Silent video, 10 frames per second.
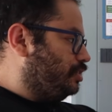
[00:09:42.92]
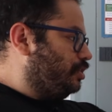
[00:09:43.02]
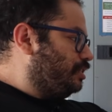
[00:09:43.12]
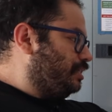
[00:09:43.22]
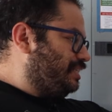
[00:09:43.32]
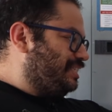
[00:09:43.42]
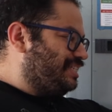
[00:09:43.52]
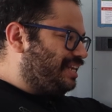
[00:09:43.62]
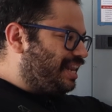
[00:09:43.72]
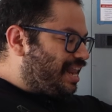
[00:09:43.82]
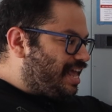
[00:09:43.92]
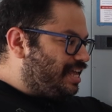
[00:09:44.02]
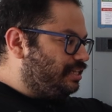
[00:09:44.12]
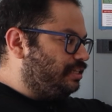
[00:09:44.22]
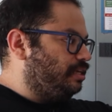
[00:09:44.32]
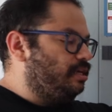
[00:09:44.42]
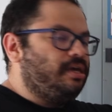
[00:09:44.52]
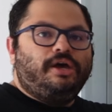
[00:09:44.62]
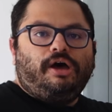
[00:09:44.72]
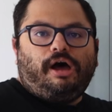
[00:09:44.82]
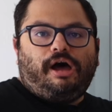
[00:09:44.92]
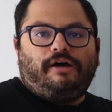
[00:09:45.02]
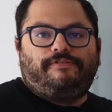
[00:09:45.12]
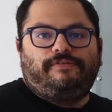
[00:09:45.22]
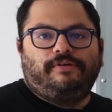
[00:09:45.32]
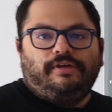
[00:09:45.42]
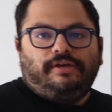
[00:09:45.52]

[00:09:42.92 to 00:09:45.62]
just slightly off,